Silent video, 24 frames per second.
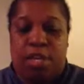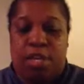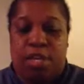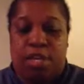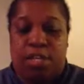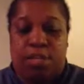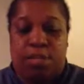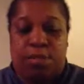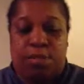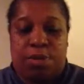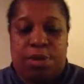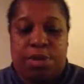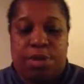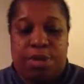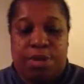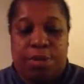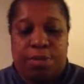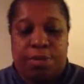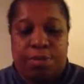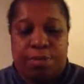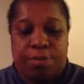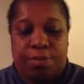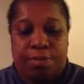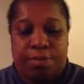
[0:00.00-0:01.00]
It's ready.
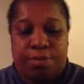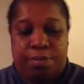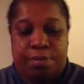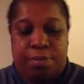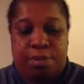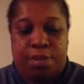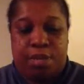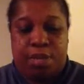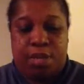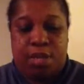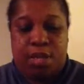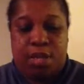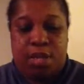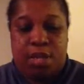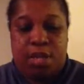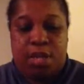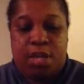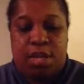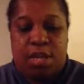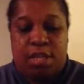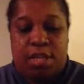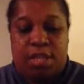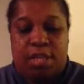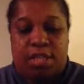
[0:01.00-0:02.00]

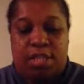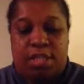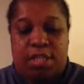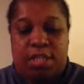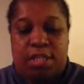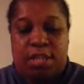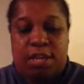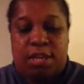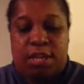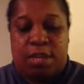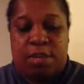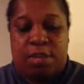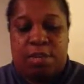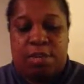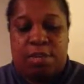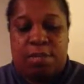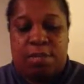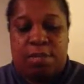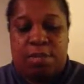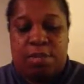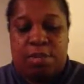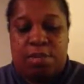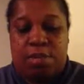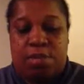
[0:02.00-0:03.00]
This time
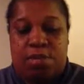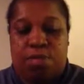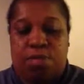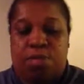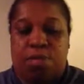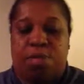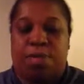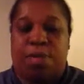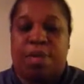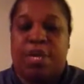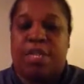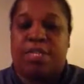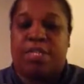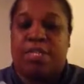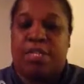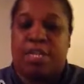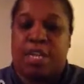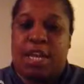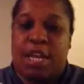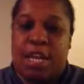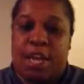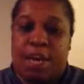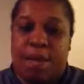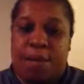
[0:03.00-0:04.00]
you replace the
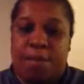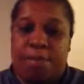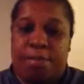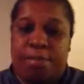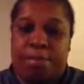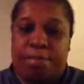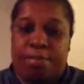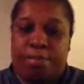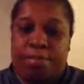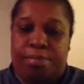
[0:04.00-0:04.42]
cap,